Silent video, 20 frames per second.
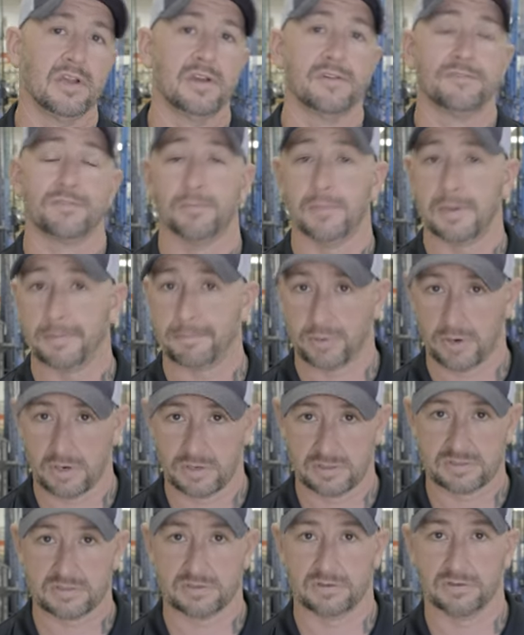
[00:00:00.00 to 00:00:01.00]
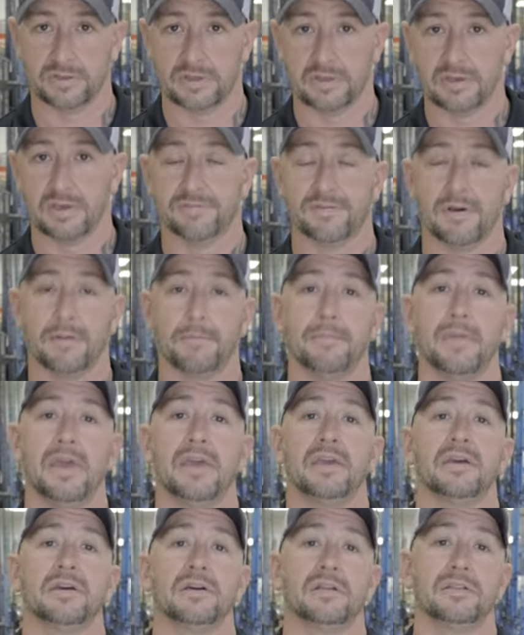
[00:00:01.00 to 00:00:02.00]
For me personally, if I'm
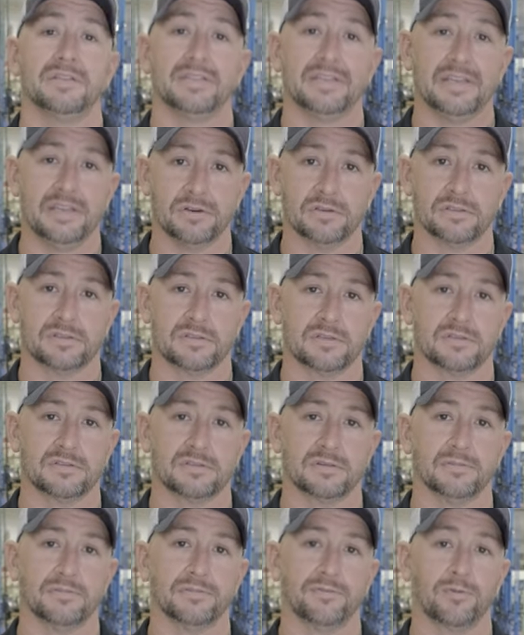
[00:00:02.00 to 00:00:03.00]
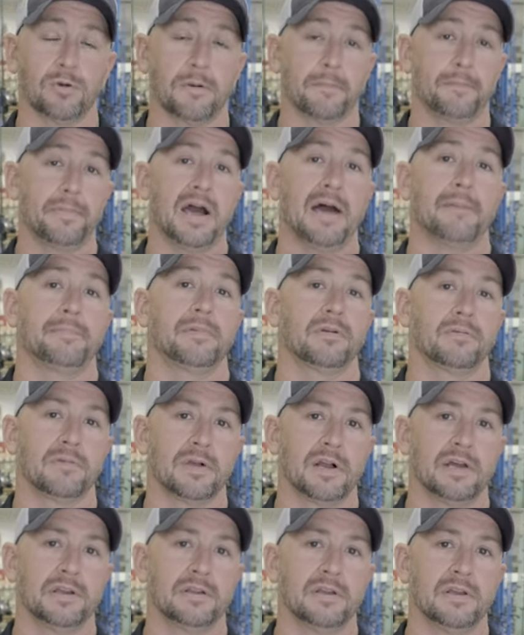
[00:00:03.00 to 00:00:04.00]
making a leader system for a popping
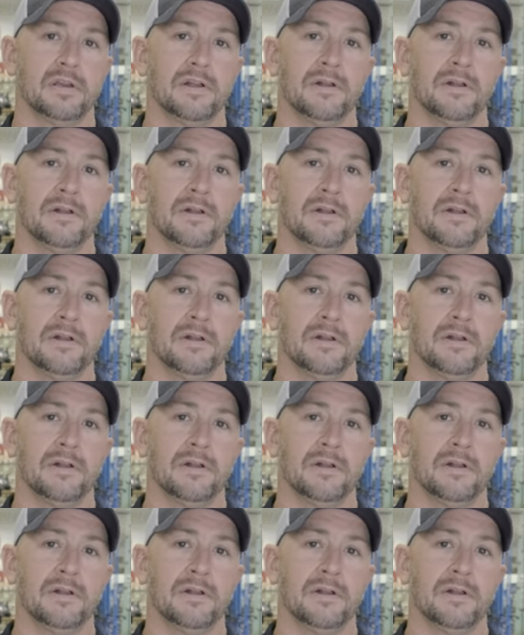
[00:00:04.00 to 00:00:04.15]
rod,